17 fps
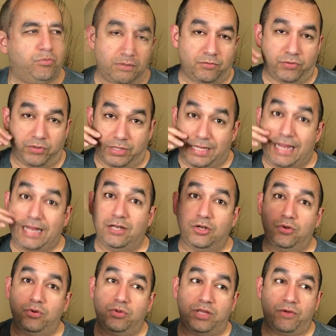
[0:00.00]
when they
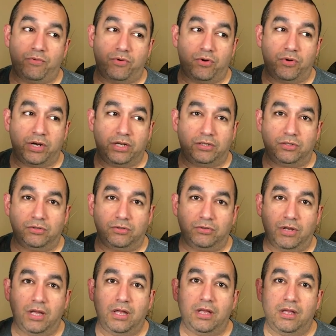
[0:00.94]
knew they were going
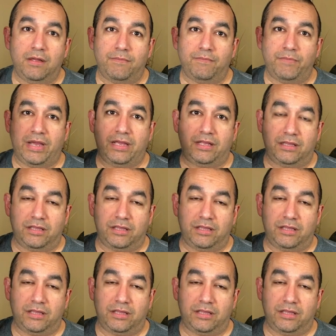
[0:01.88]
to make